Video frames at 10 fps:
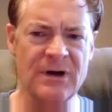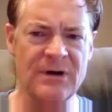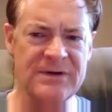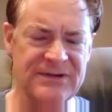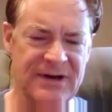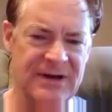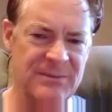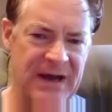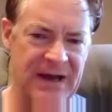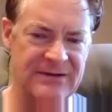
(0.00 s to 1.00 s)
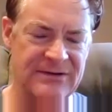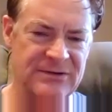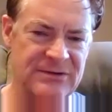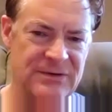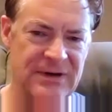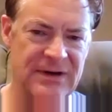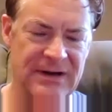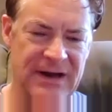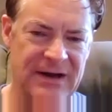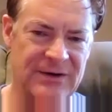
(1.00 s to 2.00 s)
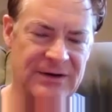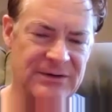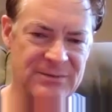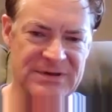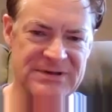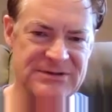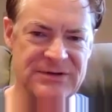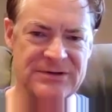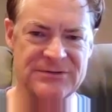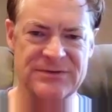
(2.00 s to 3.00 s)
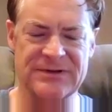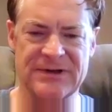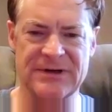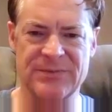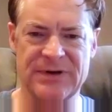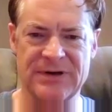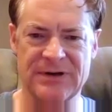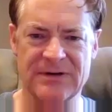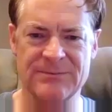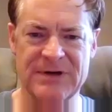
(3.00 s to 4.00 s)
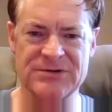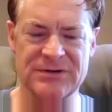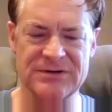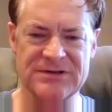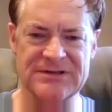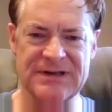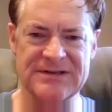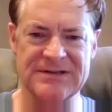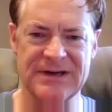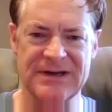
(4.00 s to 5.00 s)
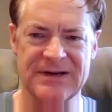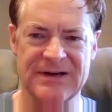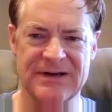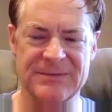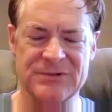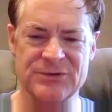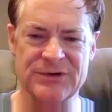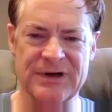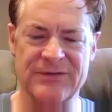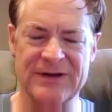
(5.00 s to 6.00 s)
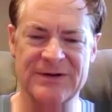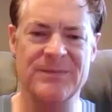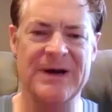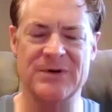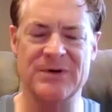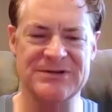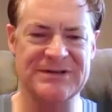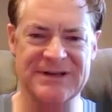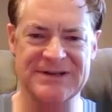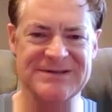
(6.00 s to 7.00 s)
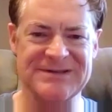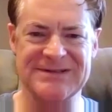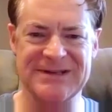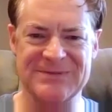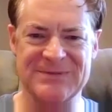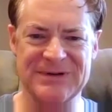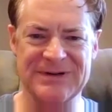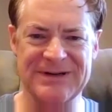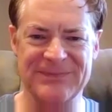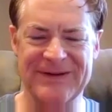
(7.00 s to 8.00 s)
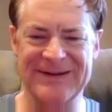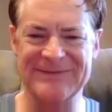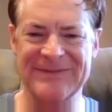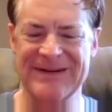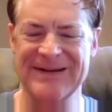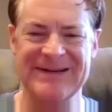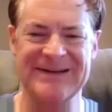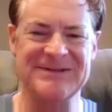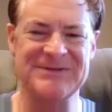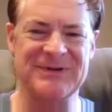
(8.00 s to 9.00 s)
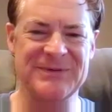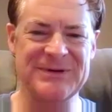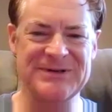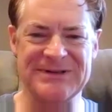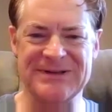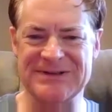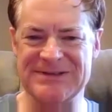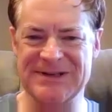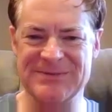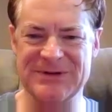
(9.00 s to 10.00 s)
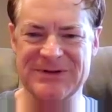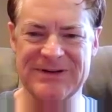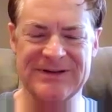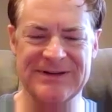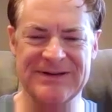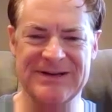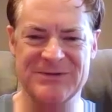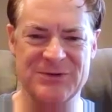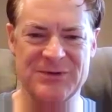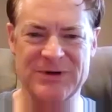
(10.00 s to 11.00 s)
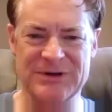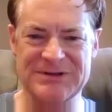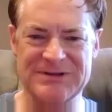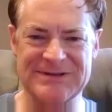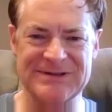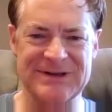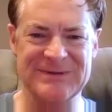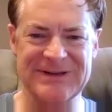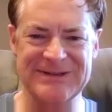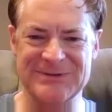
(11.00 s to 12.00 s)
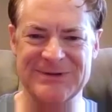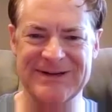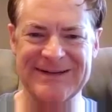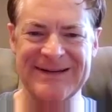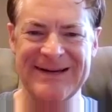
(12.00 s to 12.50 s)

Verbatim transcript: always tying back to how other business leaders within the company measure their success um, is where I found my most success in sustainability. Um, it's funny we used to call sustainability the, the gift with purchase at starbucks where